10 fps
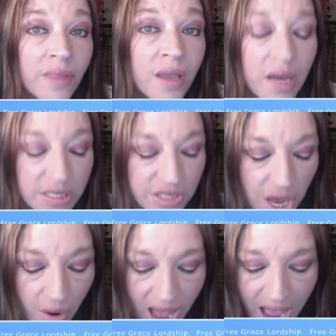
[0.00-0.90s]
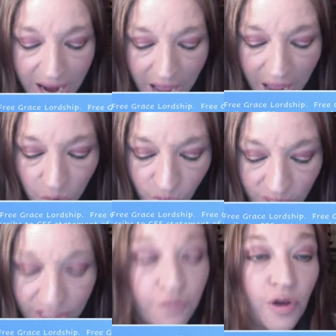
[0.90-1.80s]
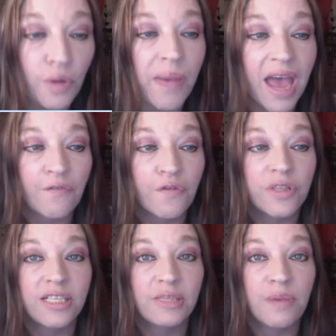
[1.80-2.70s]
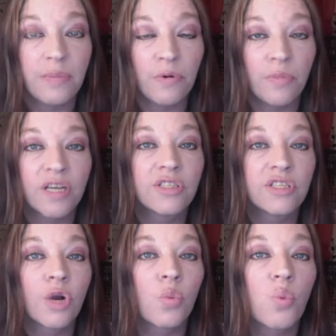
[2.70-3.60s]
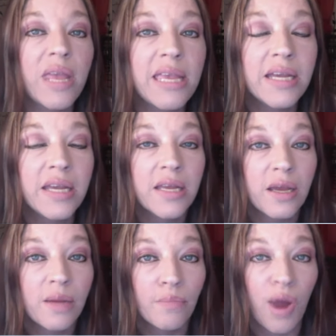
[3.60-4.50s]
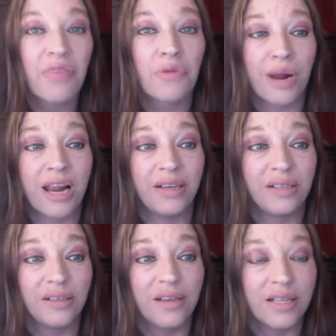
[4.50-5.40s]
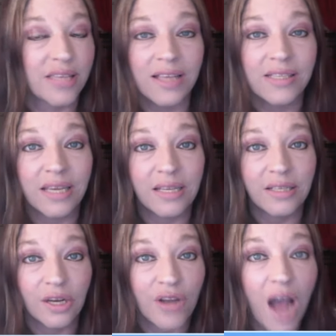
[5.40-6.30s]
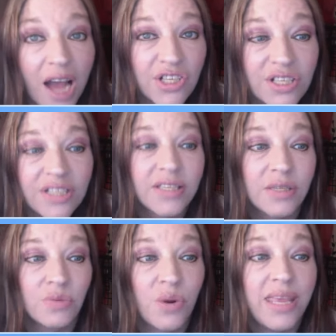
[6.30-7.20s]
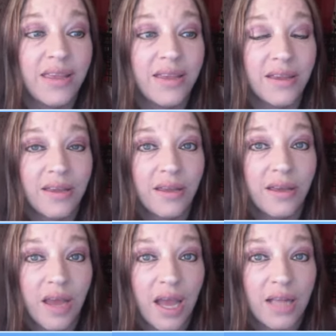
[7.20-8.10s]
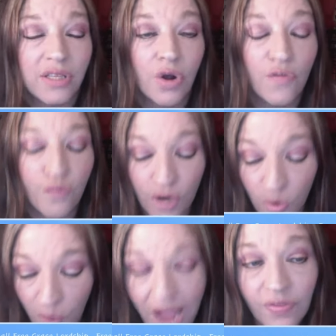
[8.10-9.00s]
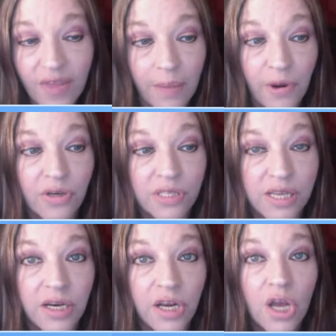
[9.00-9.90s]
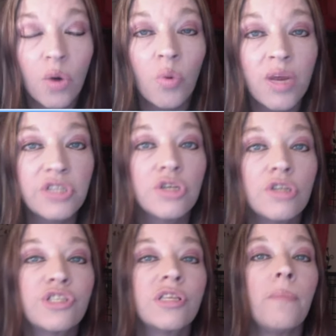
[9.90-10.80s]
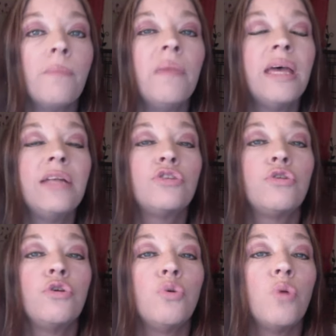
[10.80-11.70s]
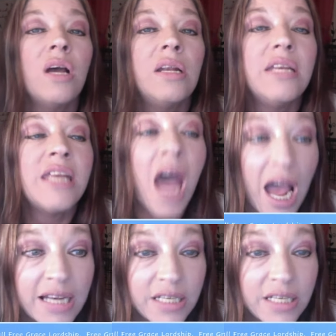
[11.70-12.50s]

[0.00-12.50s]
And so I, I really feel bad for these people because they're weak brethren. It says it. Their conscience is weak. And so if we're around that person, we should submit to not